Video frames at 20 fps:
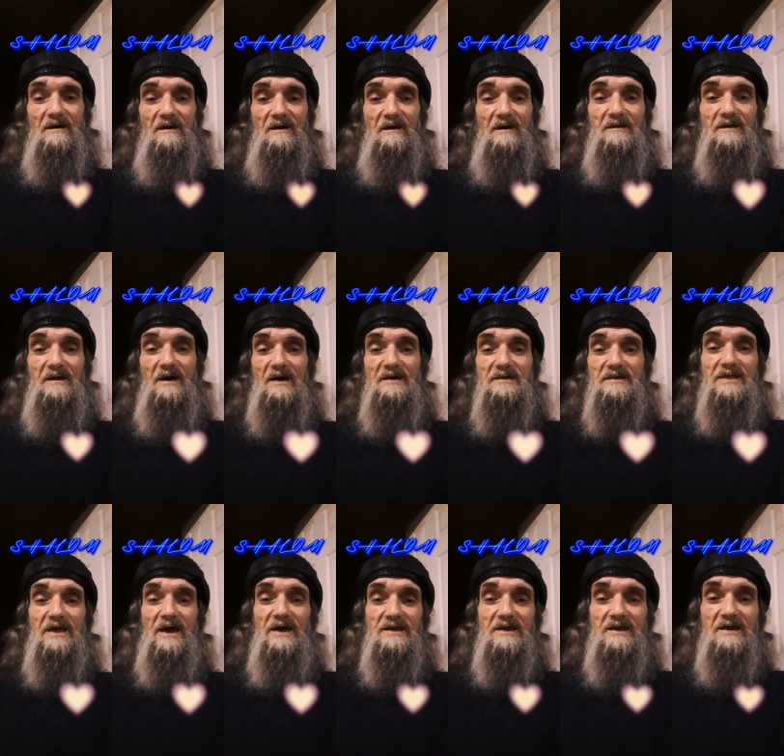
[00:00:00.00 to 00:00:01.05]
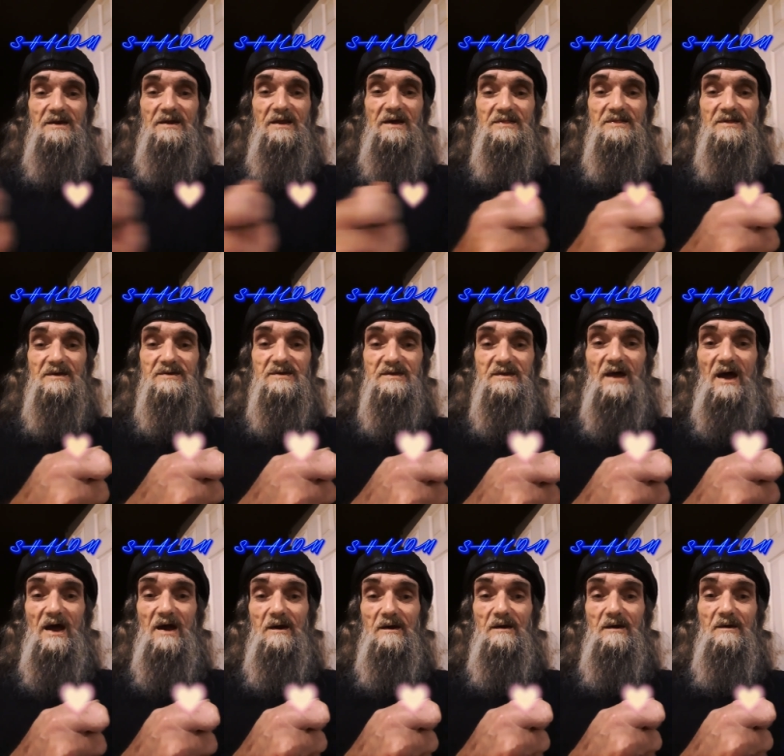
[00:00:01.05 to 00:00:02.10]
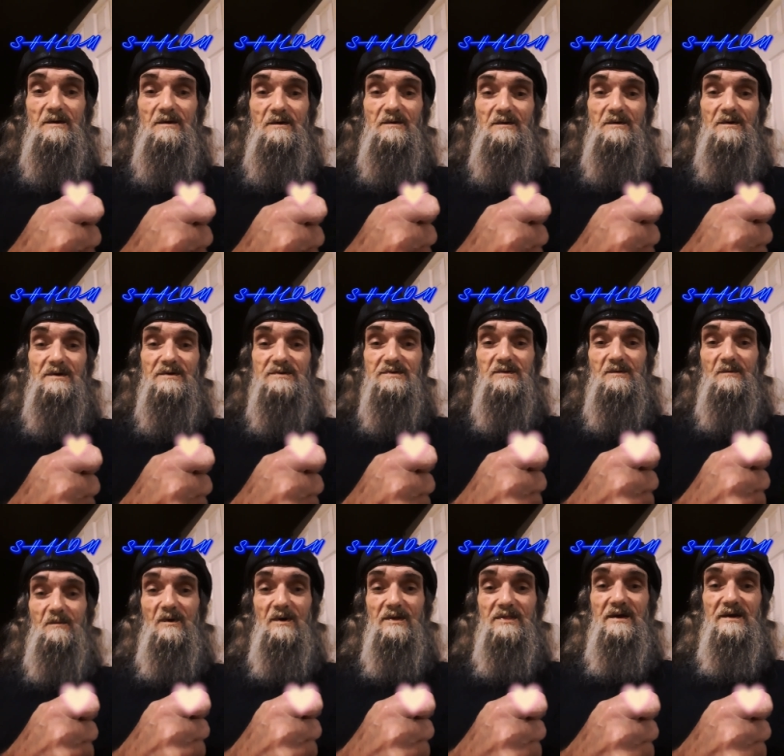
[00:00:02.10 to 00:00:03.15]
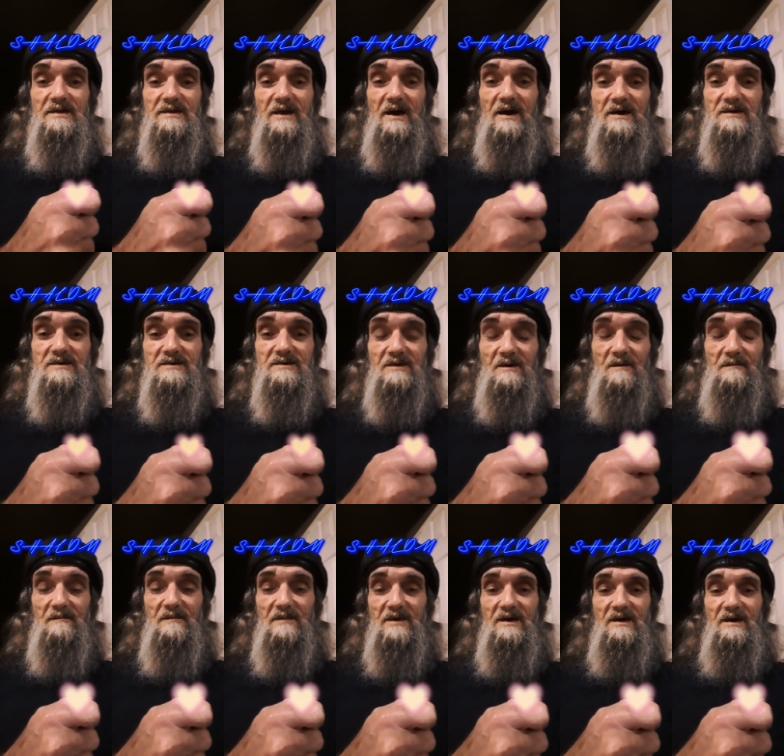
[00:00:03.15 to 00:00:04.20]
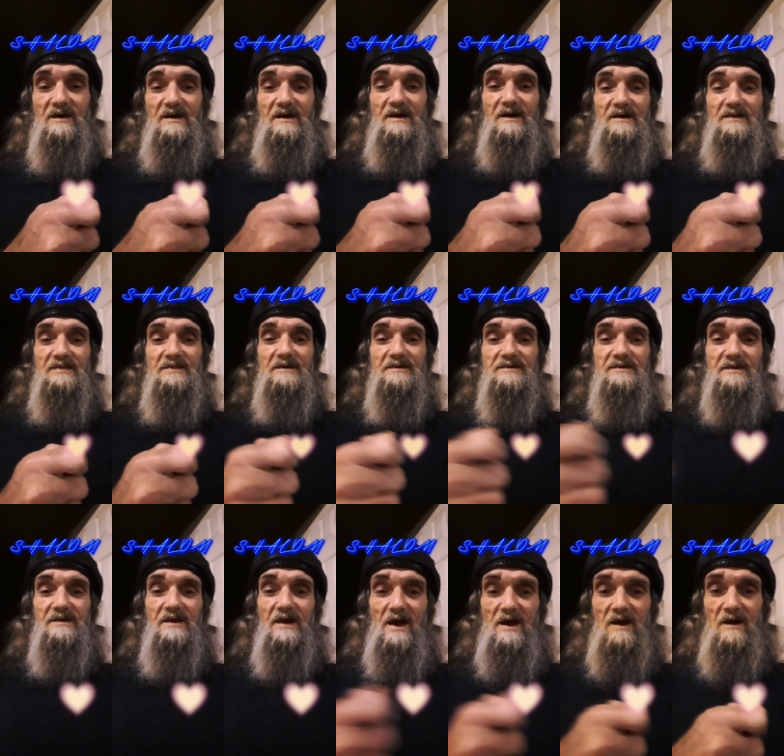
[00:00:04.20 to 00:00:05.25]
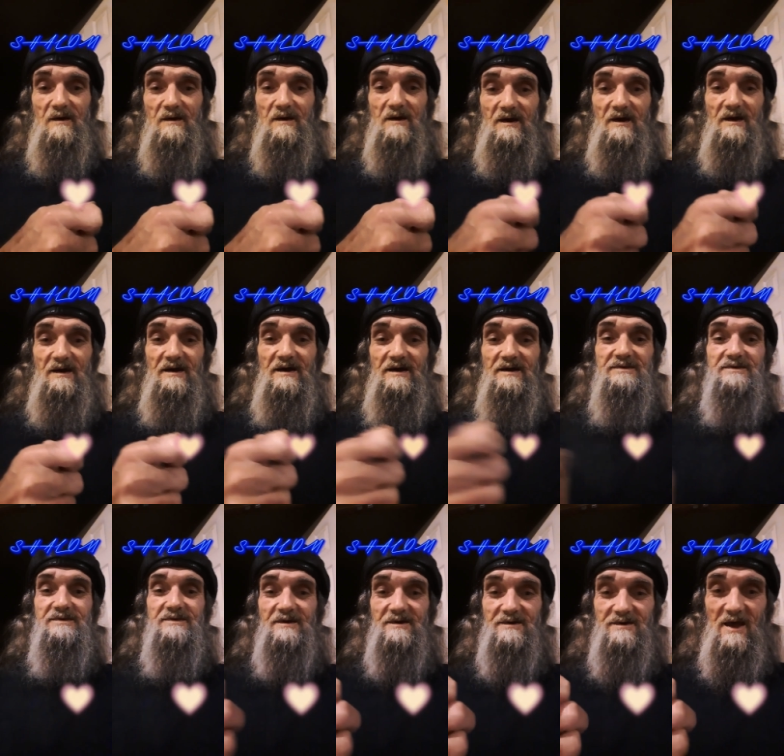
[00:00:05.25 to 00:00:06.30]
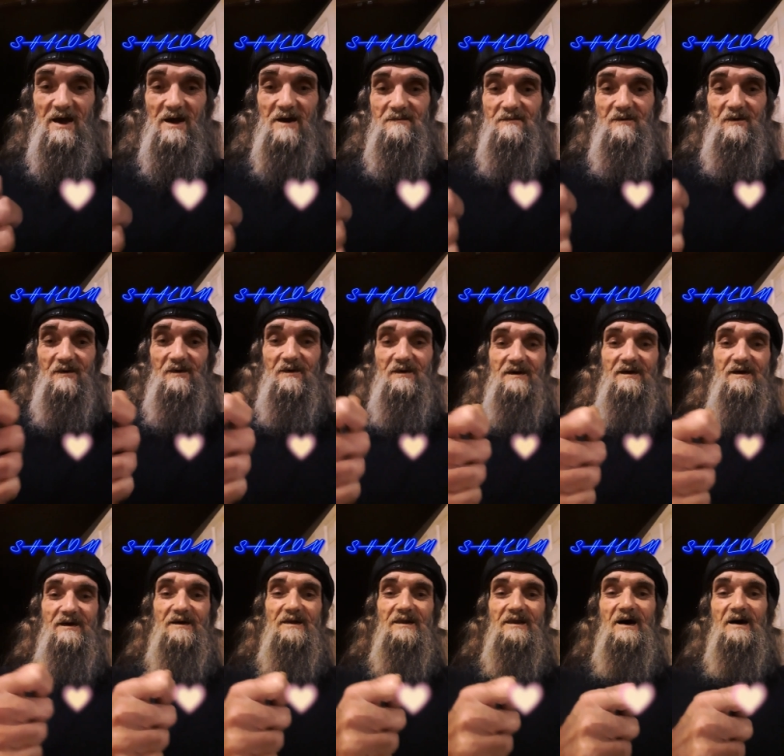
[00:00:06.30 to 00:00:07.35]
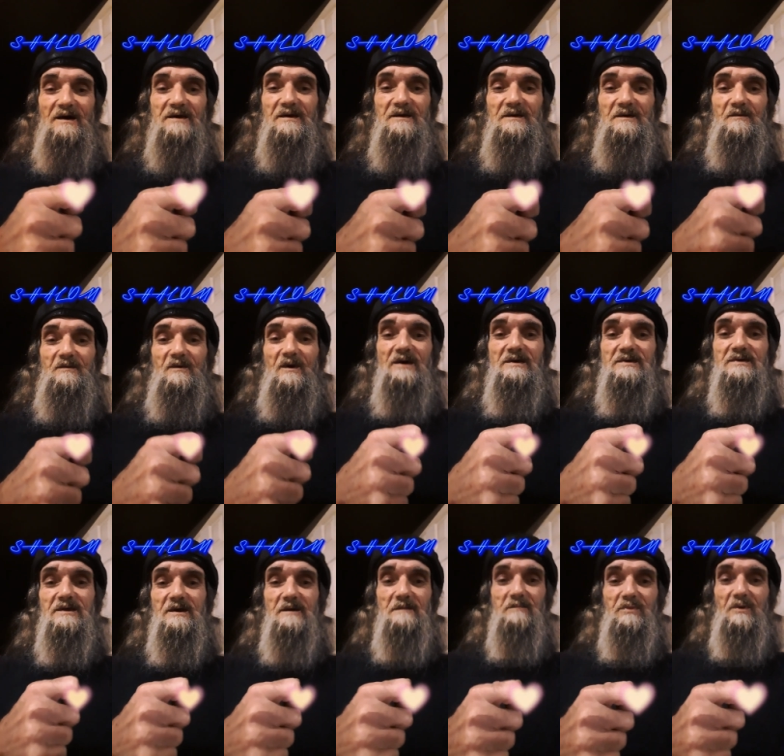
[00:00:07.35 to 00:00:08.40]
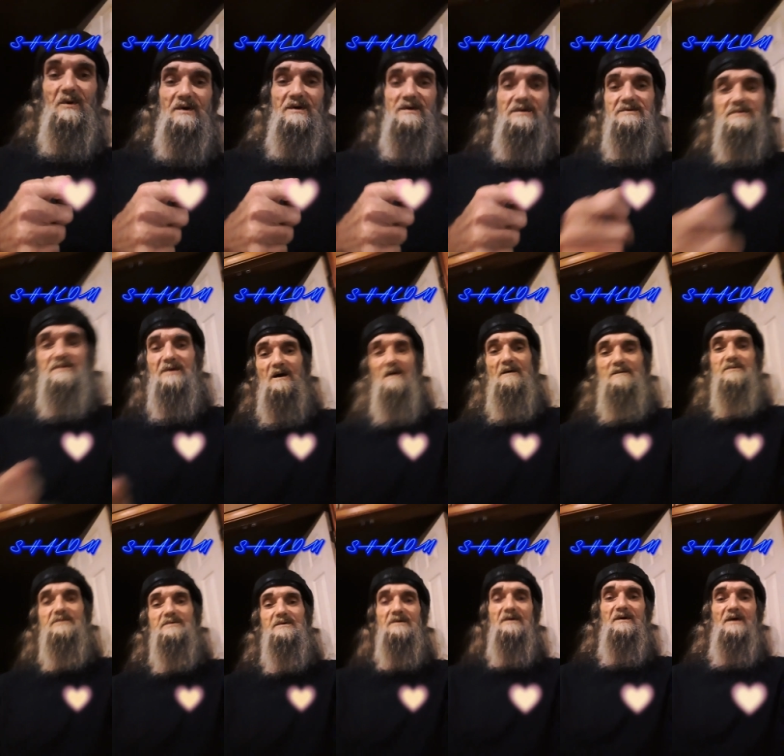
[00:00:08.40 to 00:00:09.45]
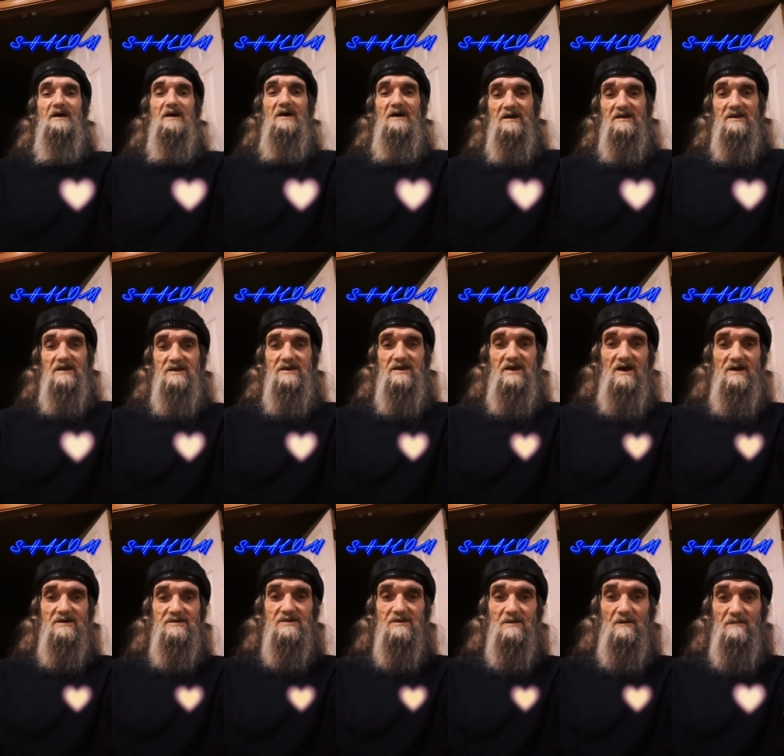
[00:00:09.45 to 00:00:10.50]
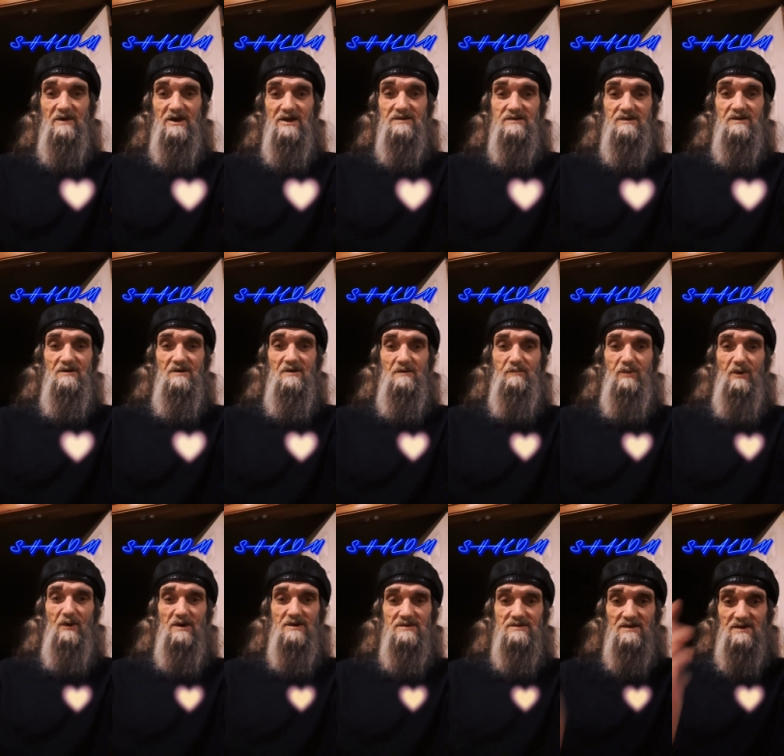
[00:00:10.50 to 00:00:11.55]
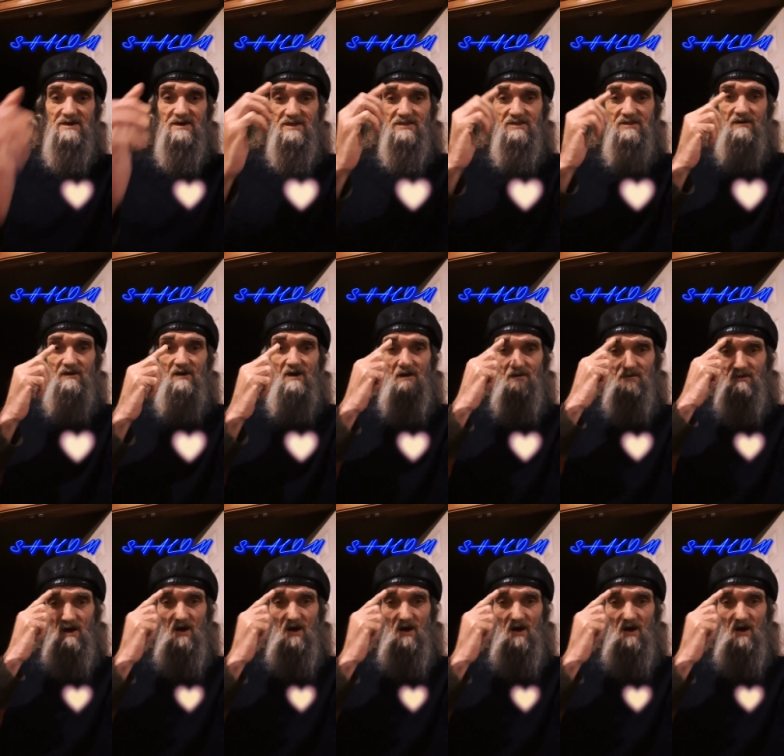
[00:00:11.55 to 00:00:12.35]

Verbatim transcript: are not taken in the snare. Who is the one that takes them in the snare? It's the devil, like an arresting police officer. And he casts them into a prison in their own